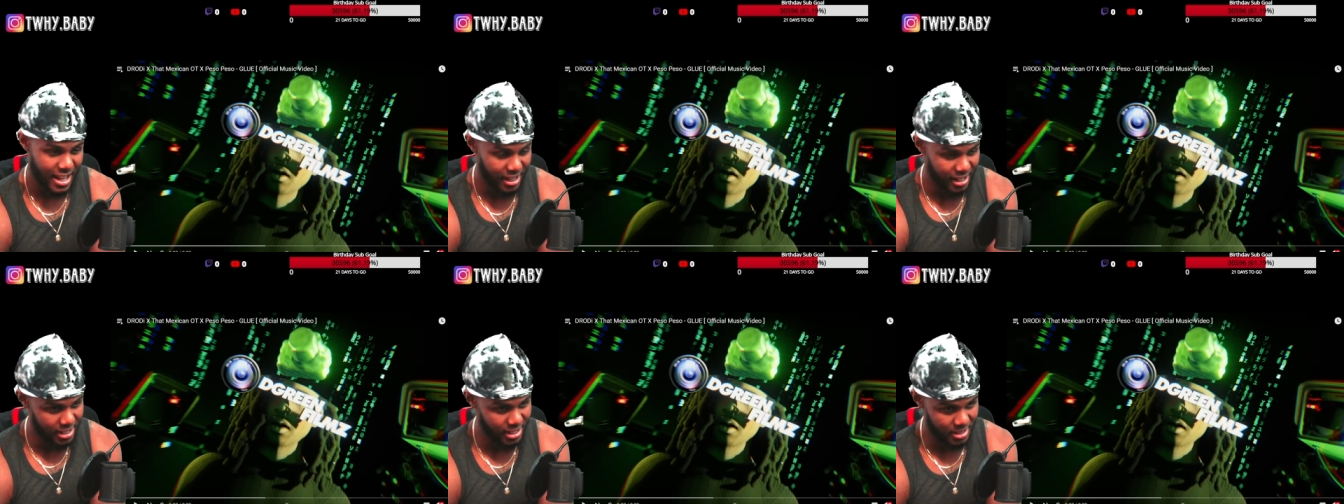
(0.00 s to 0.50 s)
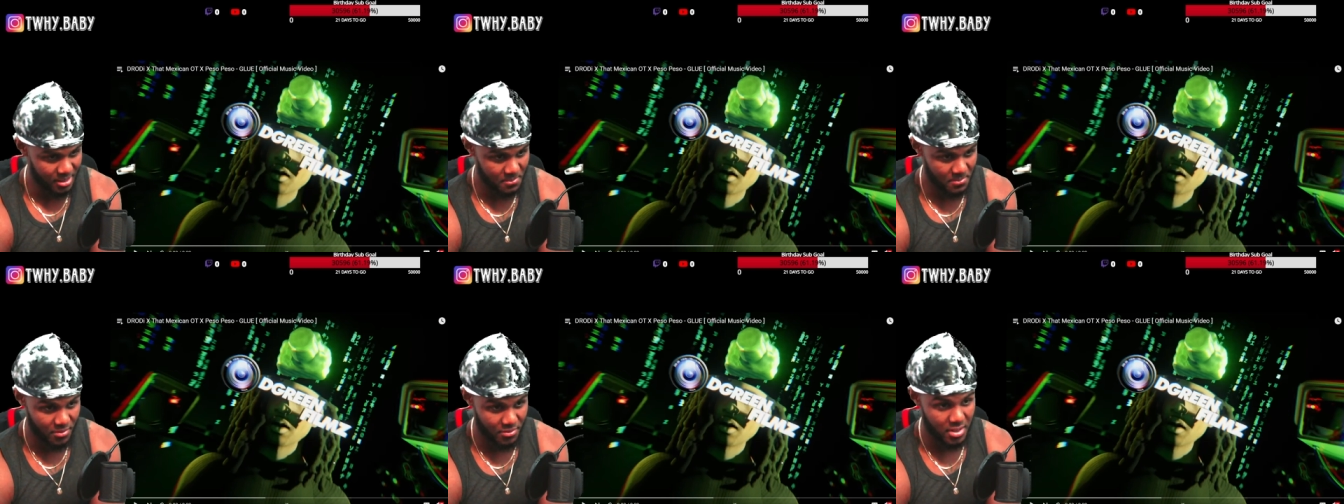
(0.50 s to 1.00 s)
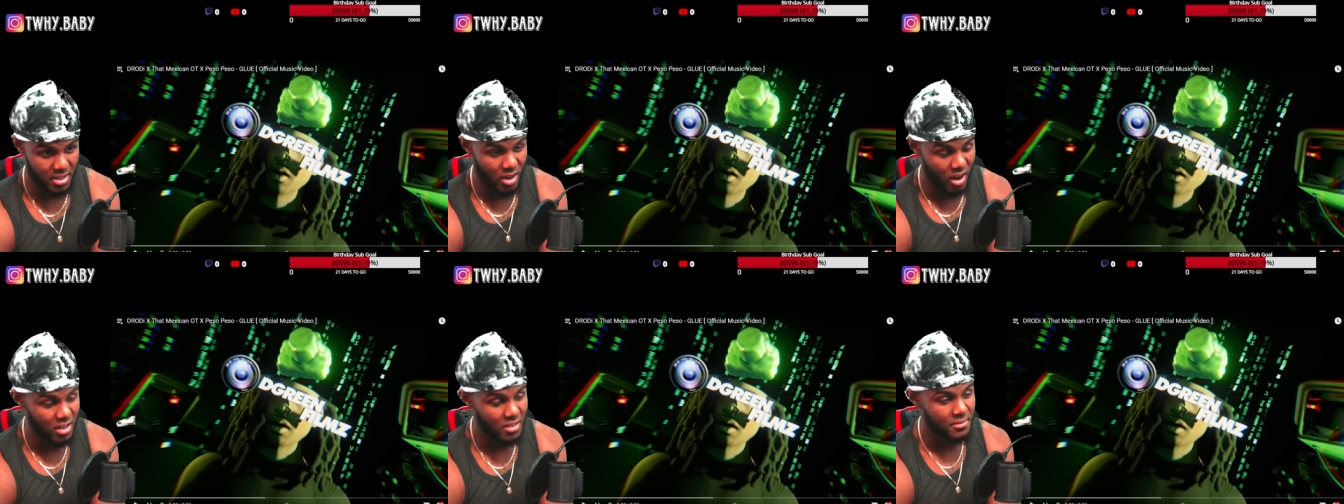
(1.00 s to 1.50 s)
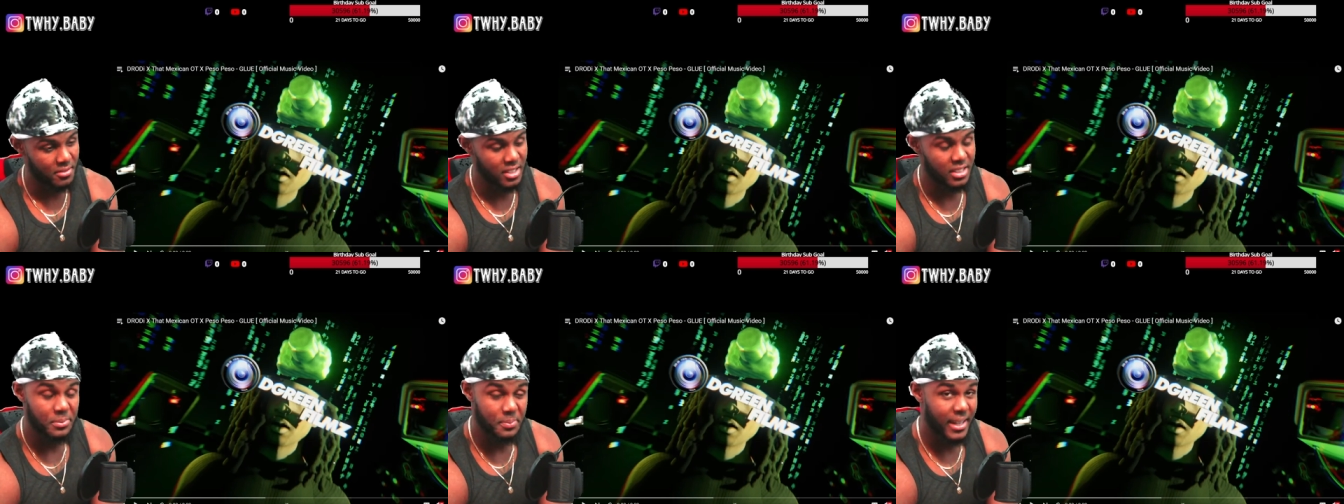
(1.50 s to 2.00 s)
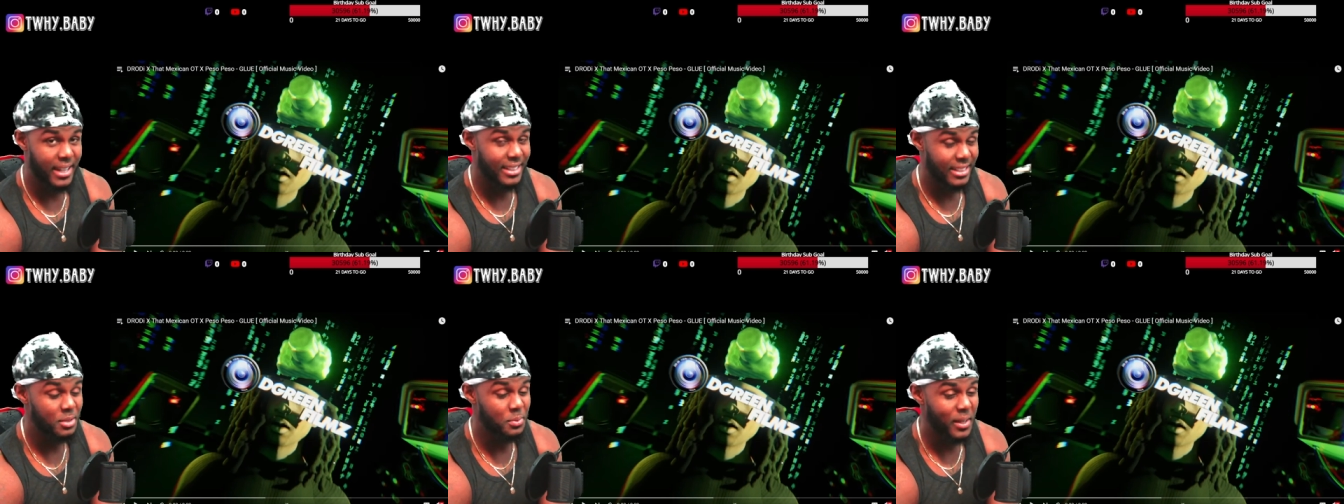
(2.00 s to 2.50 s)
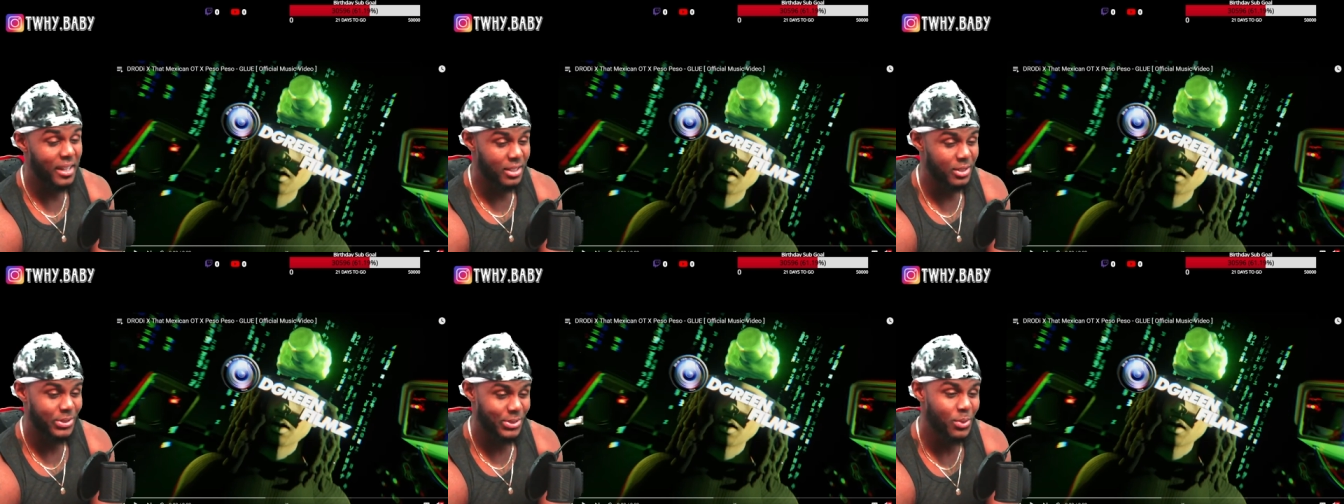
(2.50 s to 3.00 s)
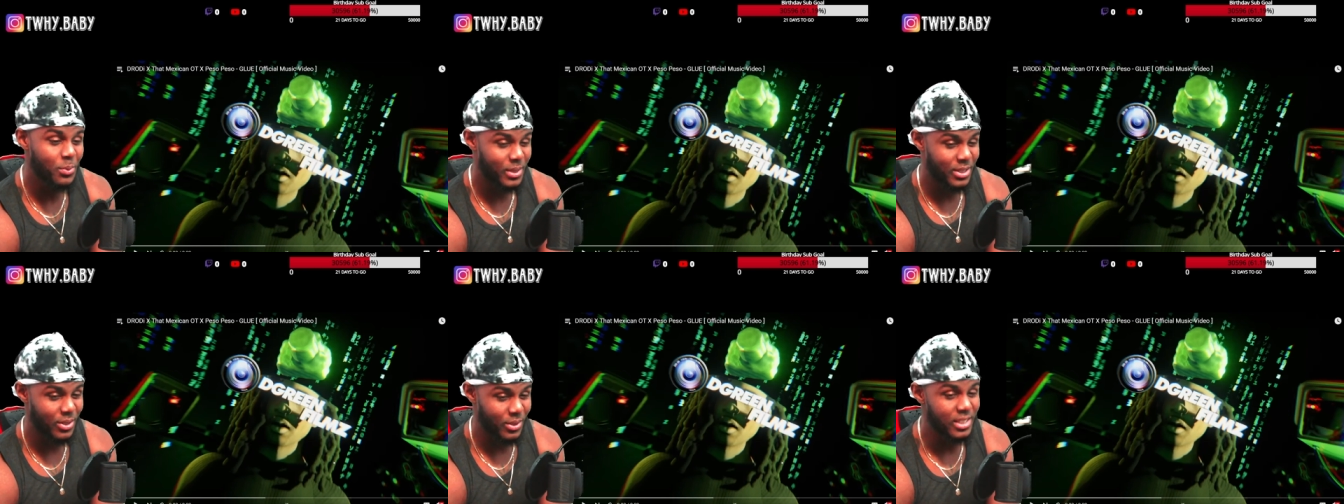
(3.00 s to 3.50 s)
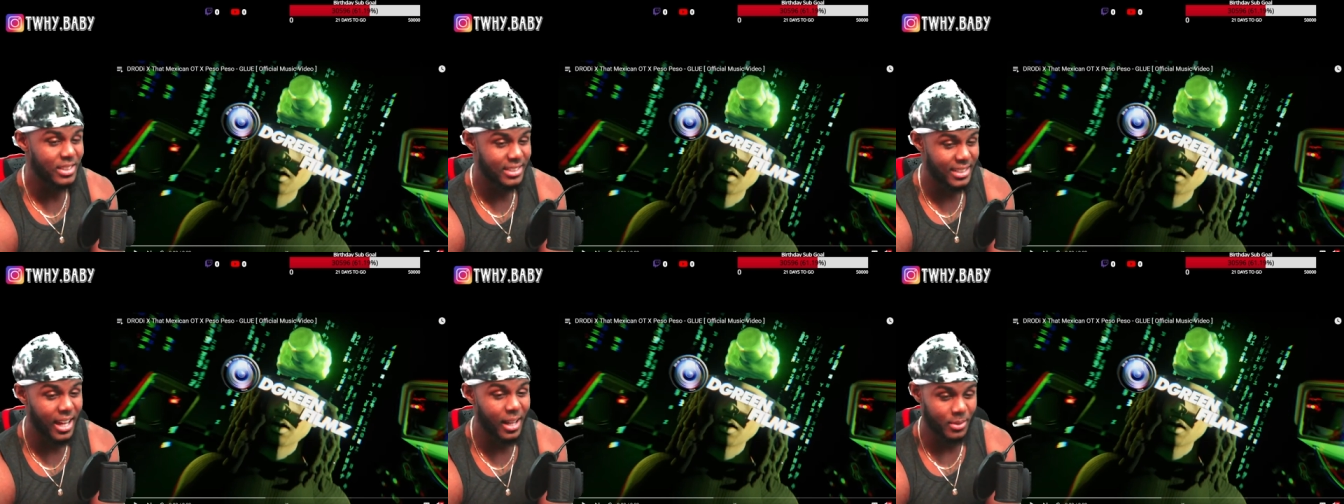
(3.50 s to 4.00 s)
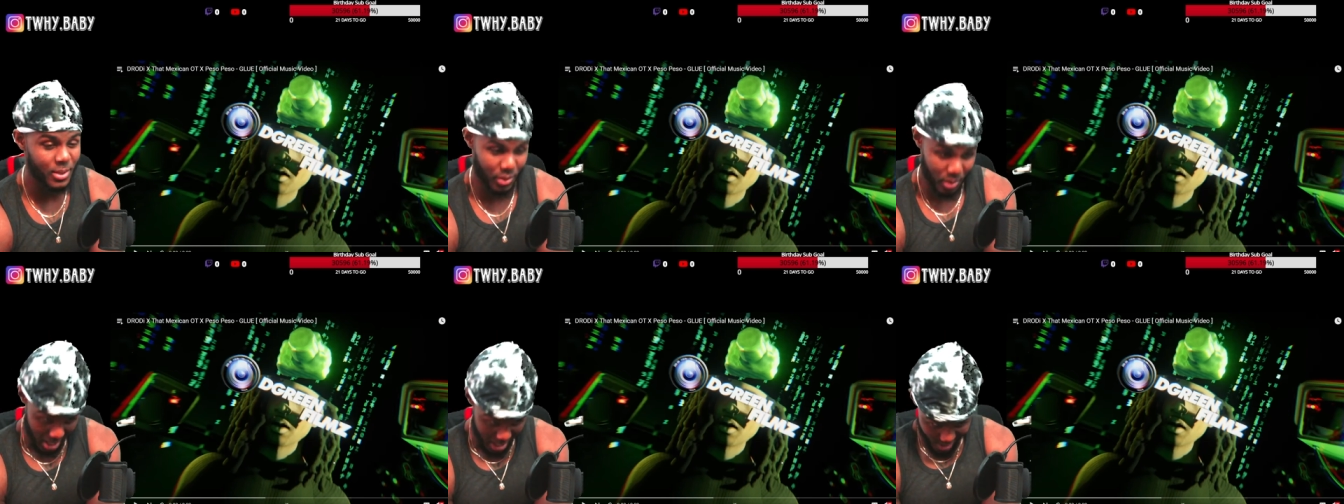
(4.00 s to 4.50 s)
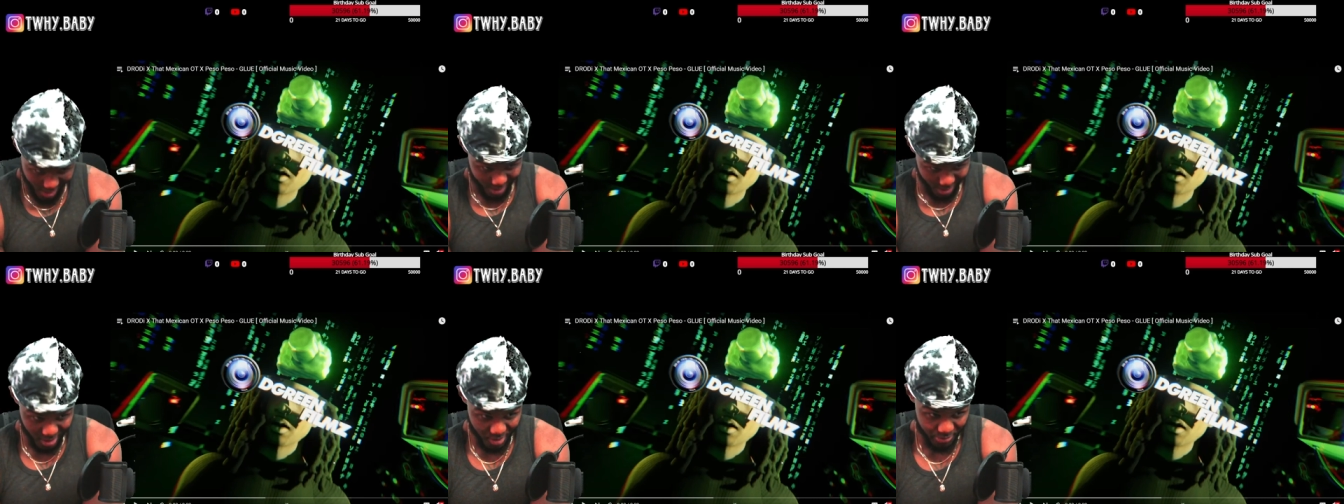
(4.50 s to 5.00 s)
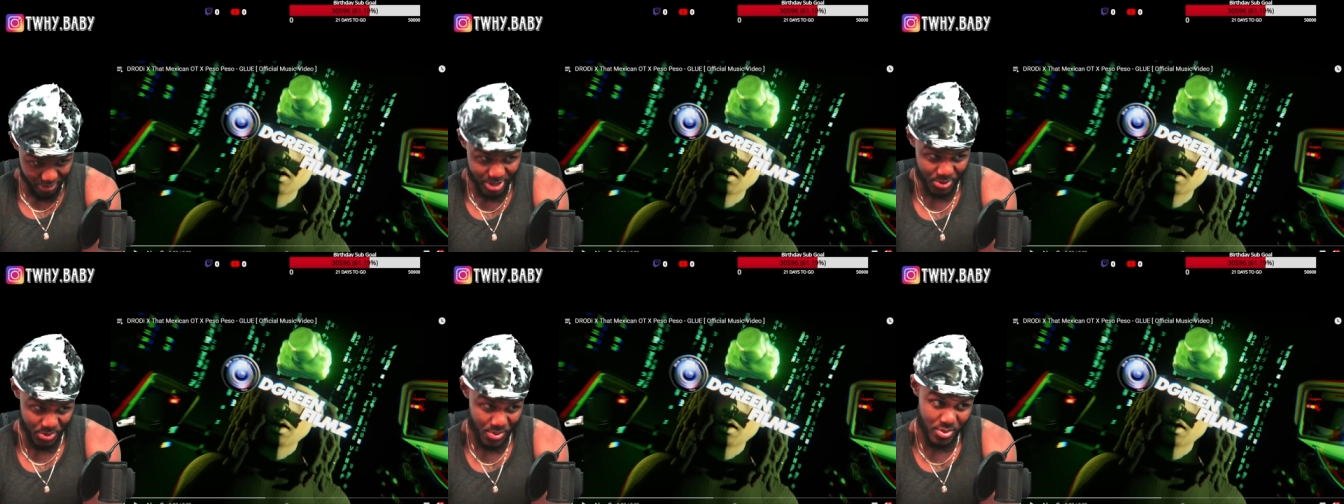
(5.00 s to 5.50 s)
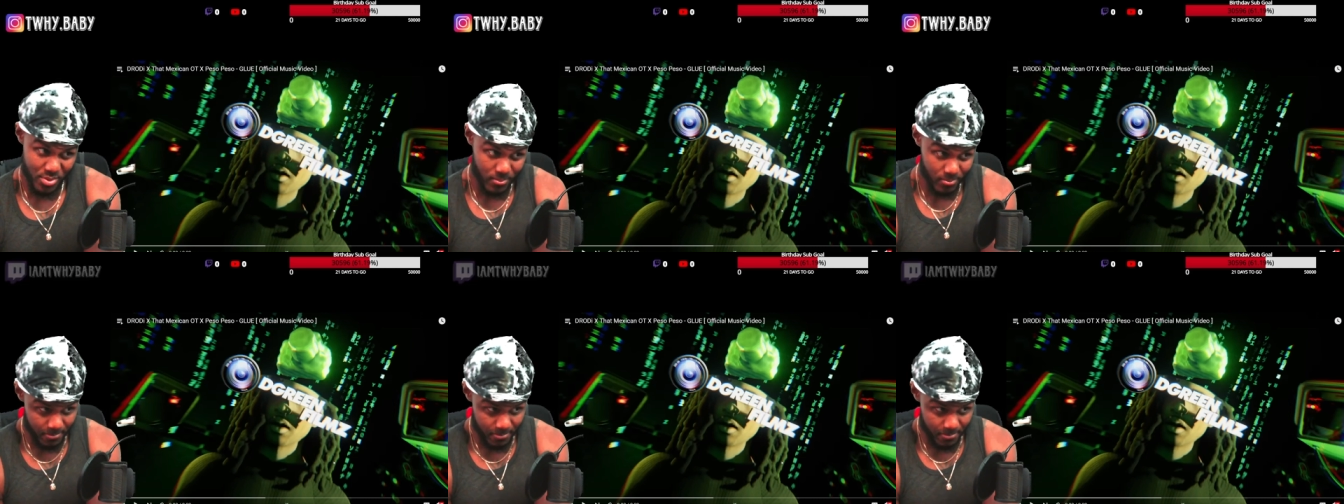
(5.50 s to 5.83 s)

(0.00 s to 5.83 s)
uh videographer. This man, this man goes stupid though. He snaps on on the visuals.